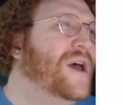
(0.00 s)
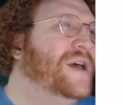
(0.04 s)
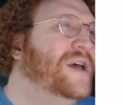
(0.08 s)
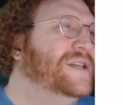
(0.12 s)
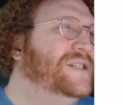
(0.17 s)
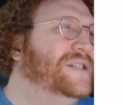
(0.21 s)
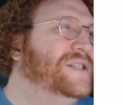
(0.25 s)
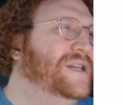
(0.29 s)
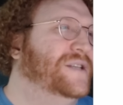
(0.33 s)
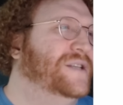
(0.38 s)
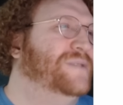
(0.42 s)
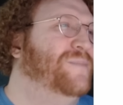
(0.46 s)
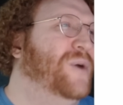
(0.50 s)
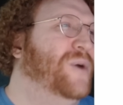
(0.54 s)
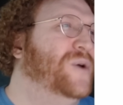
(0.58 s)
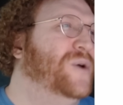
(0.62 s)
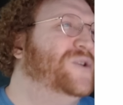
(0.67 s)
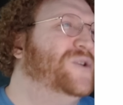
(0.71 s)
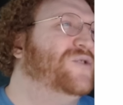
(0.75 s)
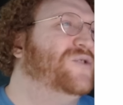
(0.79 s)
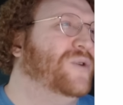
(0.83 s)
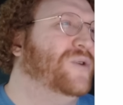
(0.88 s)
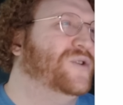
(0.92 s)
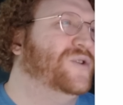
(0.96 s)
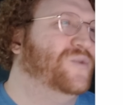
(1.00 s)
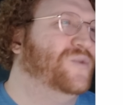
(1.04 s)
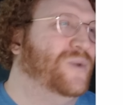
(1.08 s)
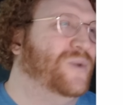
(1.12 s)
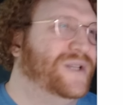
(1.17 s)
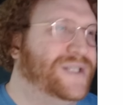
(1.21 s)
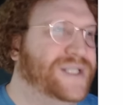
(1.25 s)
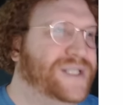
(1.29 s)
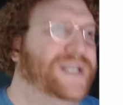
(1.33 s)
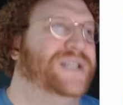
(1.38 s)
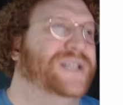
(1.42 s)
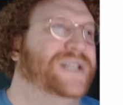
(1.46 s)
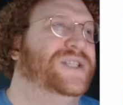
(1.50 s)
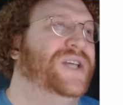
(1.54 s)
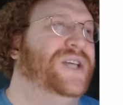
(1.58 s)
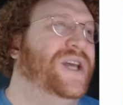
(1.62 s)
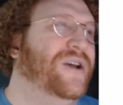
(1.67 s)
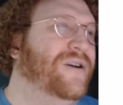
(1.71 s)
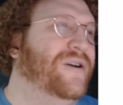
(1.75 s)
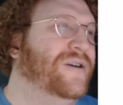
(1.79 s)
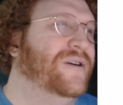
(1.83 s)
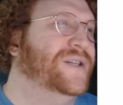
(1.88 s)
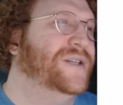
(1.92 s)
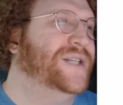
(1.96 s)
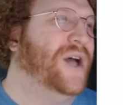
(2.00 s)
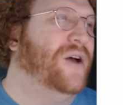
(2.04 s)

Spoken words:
since most roles want 6 years.